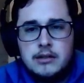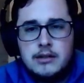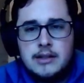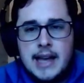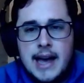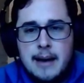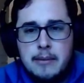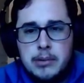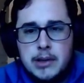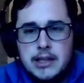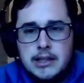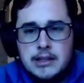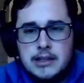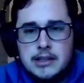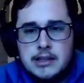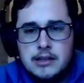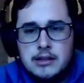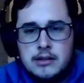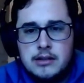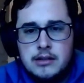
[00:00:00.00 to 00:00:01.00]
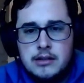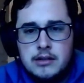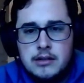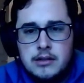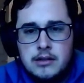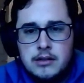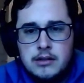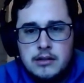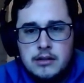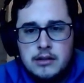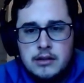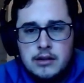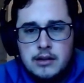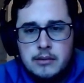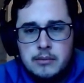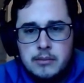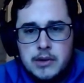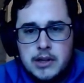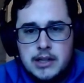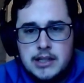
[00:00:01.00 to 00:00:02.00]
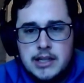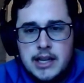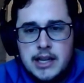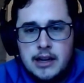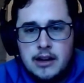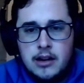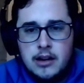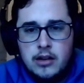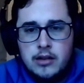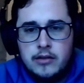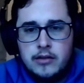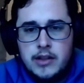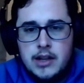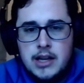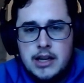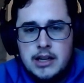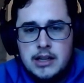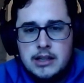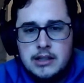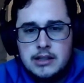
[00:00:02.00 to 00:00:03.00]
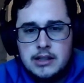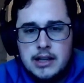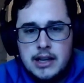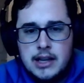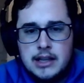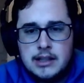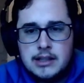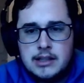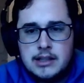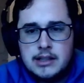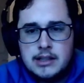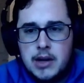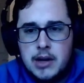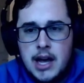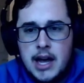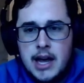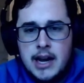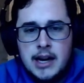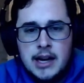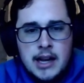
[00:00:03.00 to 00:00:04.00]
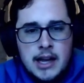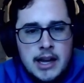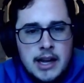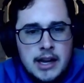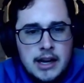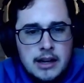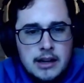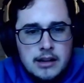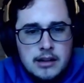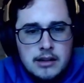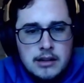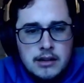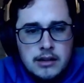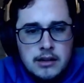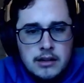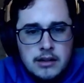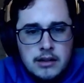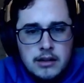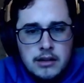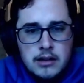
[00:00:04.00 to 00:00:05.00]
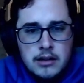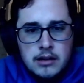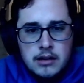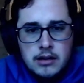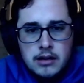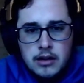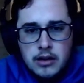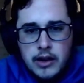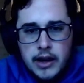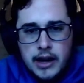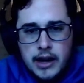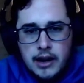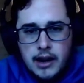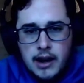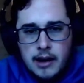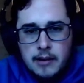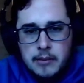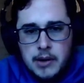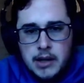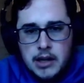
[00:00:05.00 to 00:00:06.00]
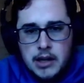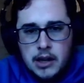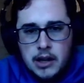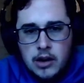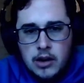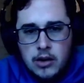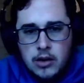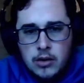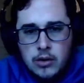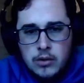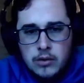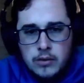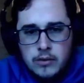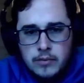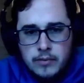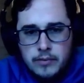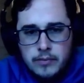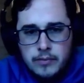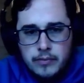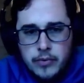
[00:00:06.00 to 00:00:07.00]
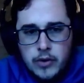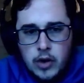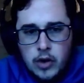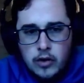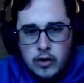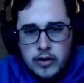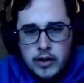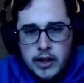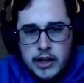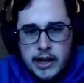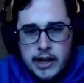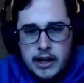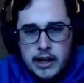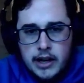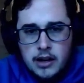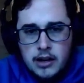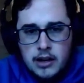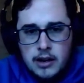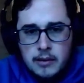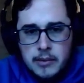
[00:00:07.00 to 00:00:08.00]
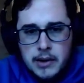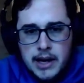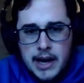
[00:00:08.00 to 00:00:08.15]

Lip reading: tablets. I'm going to take all these and some kyanite. Okay, I'm going to go over here. I'm